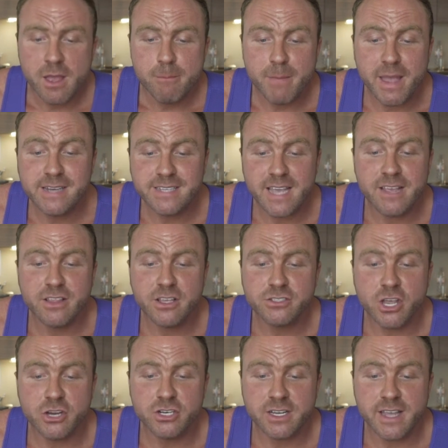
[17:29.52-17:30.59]
Maintain those
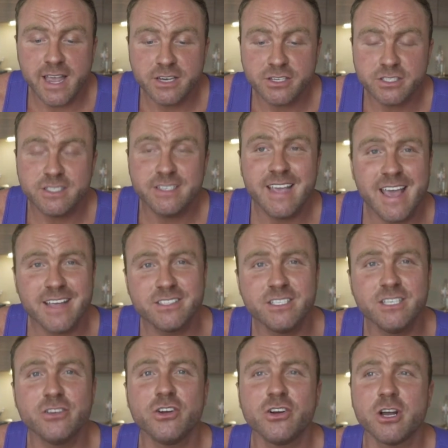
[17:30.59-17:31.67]
social occasions.
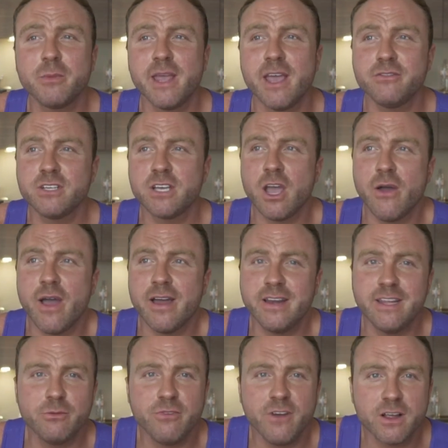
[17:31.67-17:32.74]
Yes, you're not going to be able to go out and
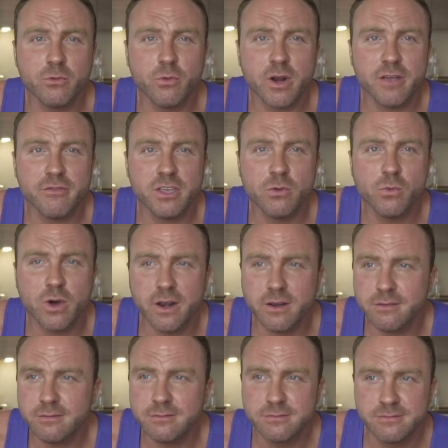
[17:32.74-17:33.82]
eat fucking whatever you
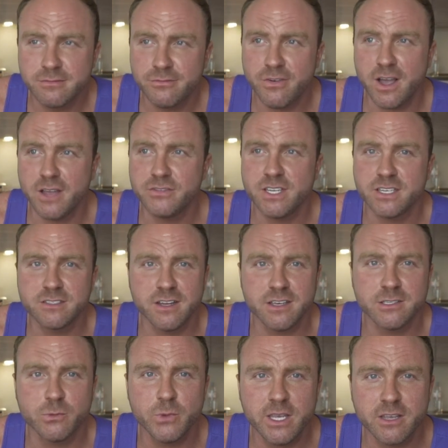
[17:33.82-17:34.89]
want 5-6
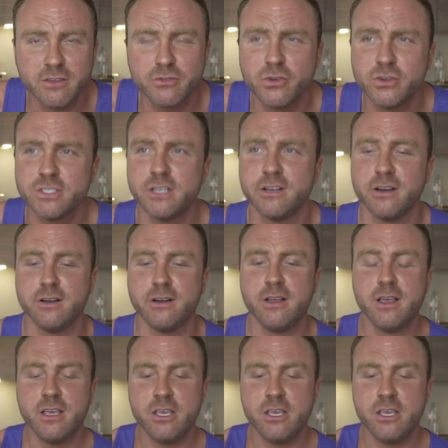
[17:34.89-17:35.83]
nights a week. Of course you're not.